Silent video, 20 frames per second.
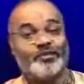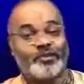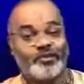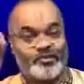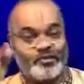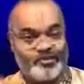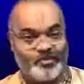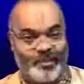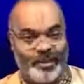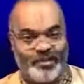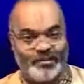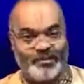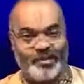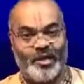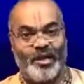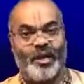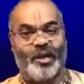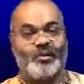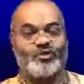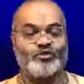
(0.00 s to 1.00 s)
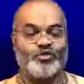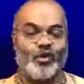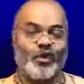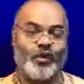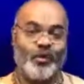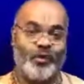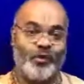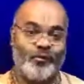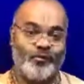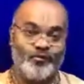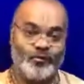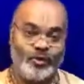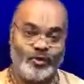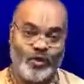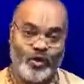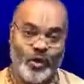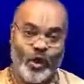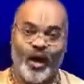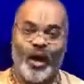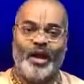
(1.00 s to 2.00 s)
this message of the
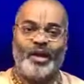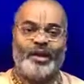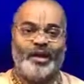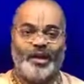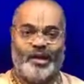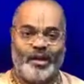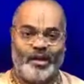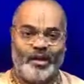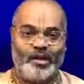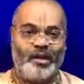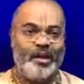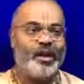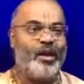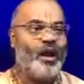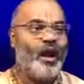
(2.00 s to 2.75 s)
Godhead